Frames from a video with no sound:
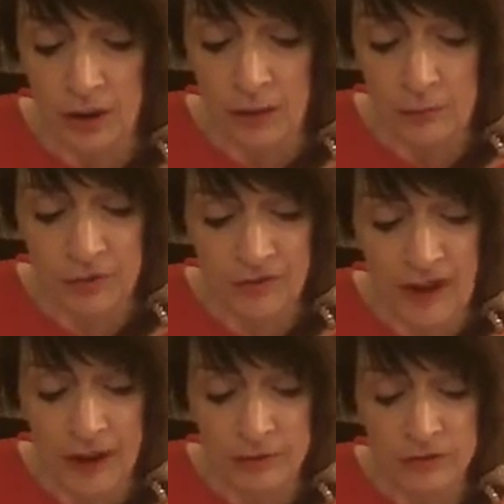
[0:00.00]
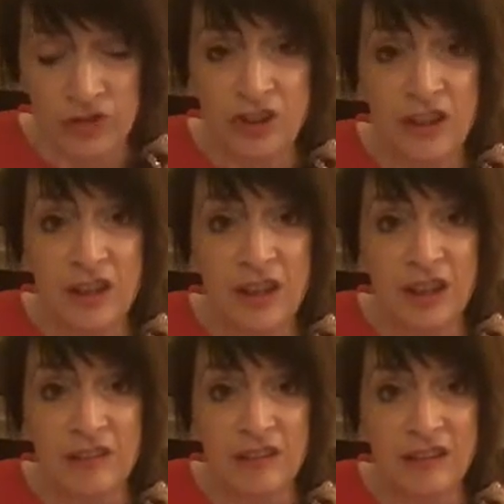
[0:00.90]
but found she
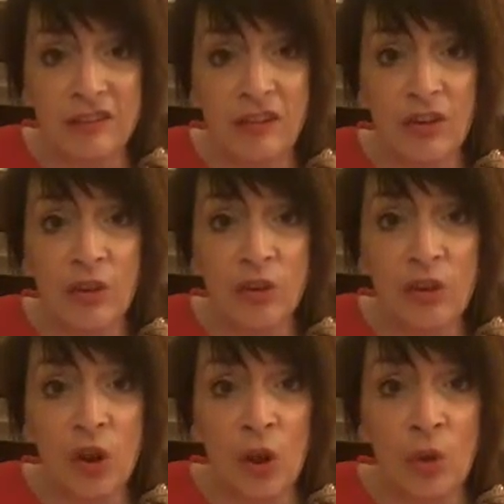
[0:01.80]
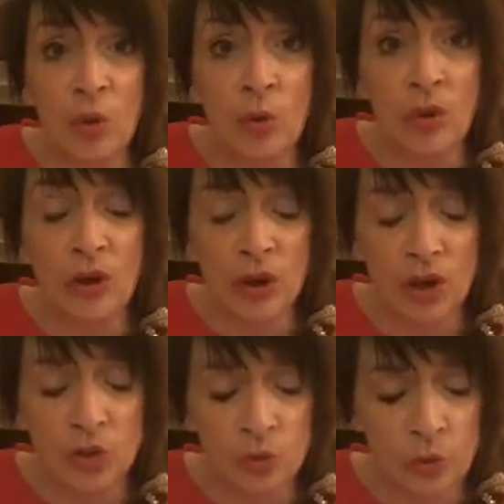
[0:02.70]
needed no
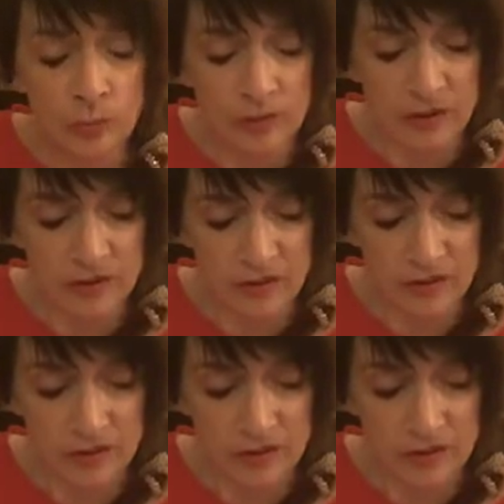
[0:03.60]
adornment.